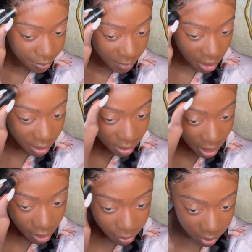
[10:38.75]
And
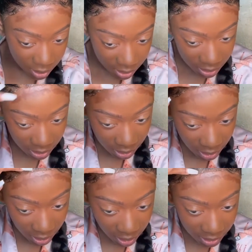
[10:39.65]
that was
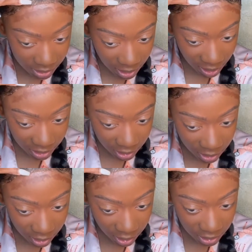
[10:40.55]
exactly the
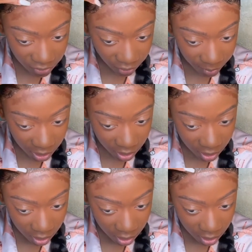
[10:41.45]
case for me.